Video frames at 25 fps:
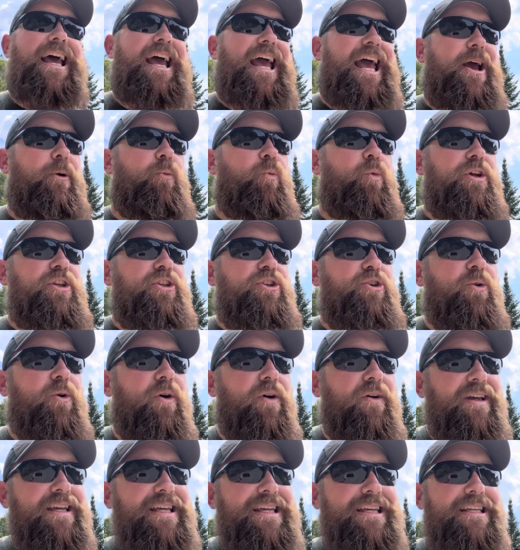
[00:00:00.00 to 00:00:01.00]
And when you
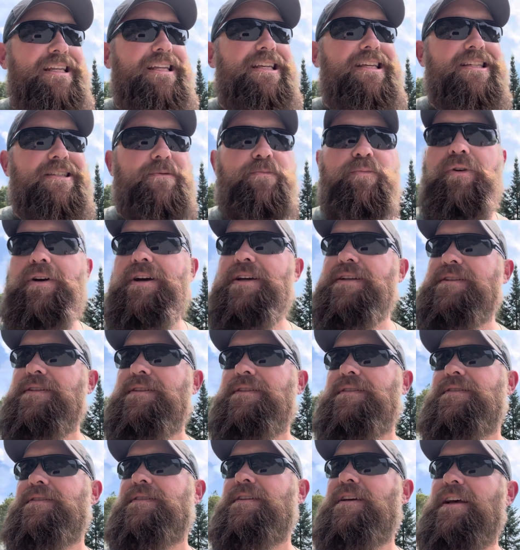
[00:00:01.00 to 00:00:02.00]
are in his
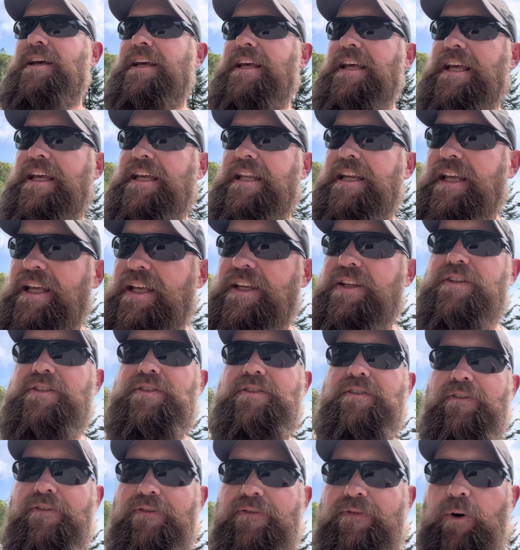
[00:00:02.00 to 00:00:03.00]
presence, it is
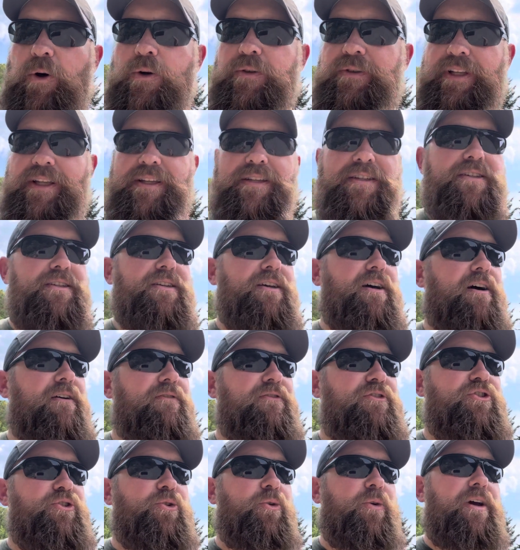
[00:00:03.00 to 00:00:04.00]
the fullness of
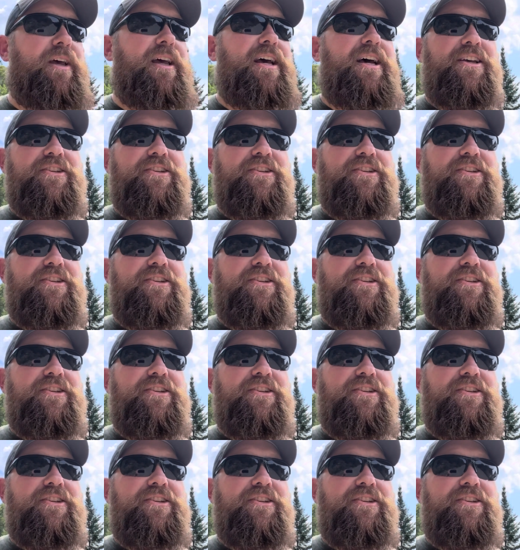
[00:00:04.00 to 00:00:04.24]
joy.